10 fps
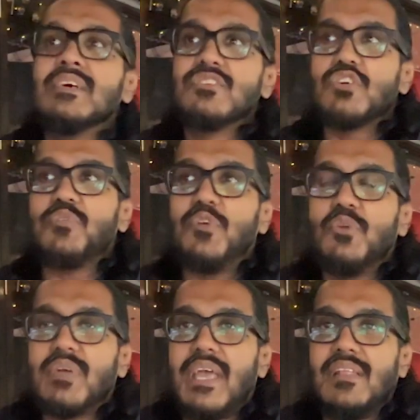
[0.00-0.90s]
So if you
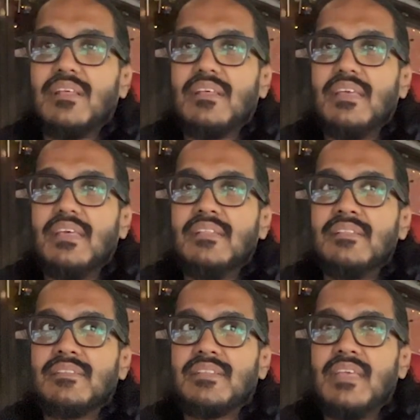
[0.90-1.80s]
look at
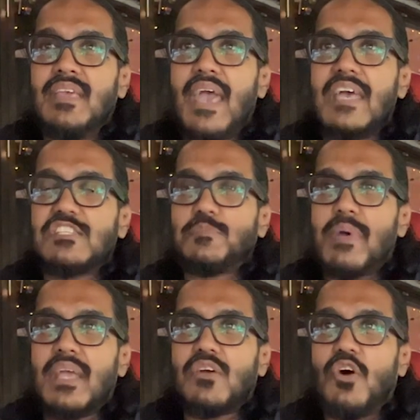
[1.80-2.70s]
in the
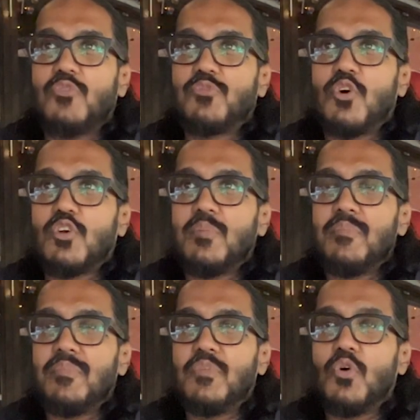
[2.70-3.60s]
aspect of
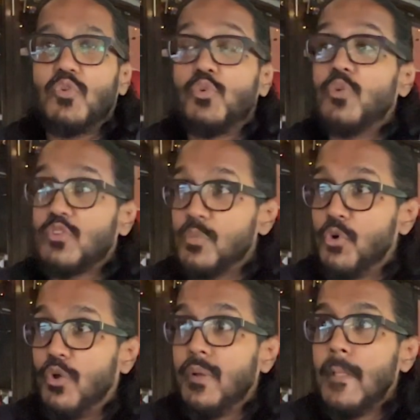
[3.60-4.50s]
doing Dr.
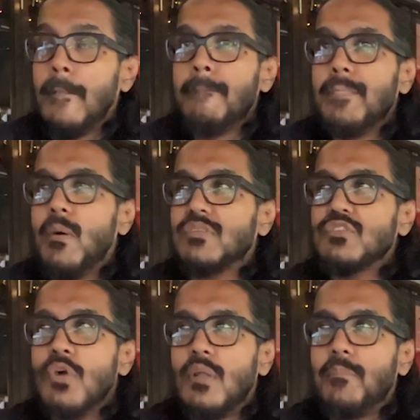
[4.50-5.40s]
Boat, there was
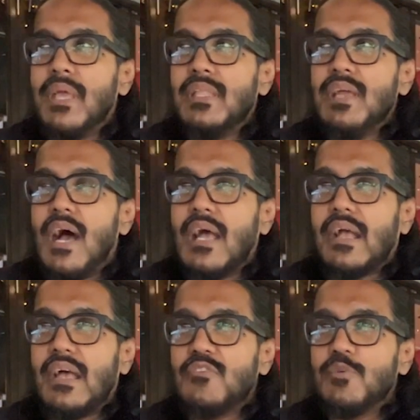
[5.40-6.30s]
not many
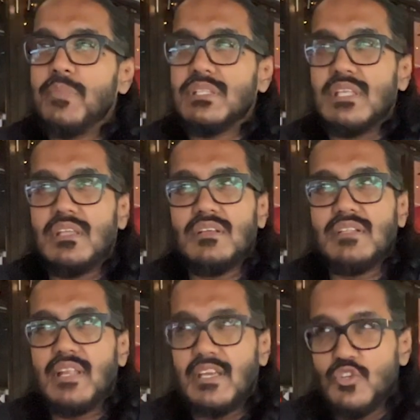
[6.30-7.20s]
archival material
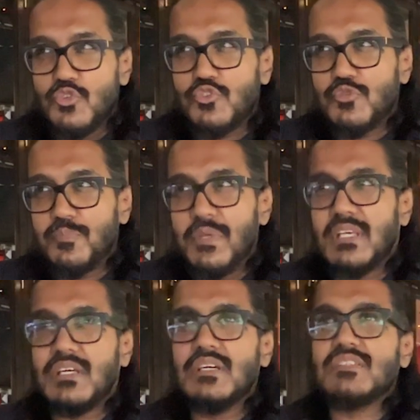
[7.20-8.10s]
that I used
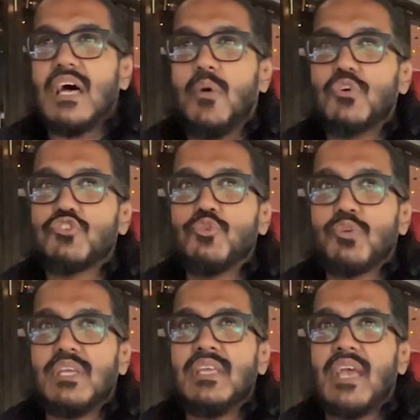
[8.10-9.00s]
because I was
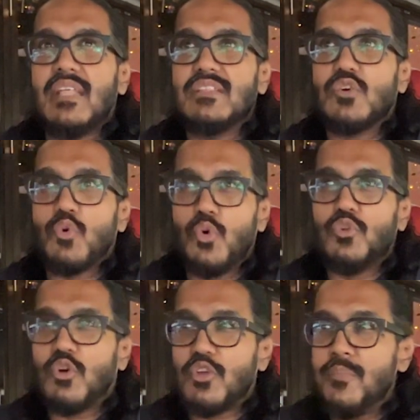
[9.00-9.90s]
looking at the whole
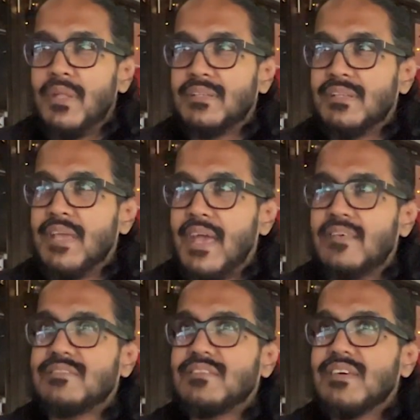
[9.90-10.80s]
documentary
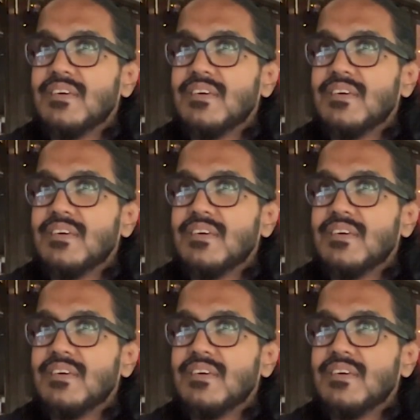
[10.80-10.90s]
as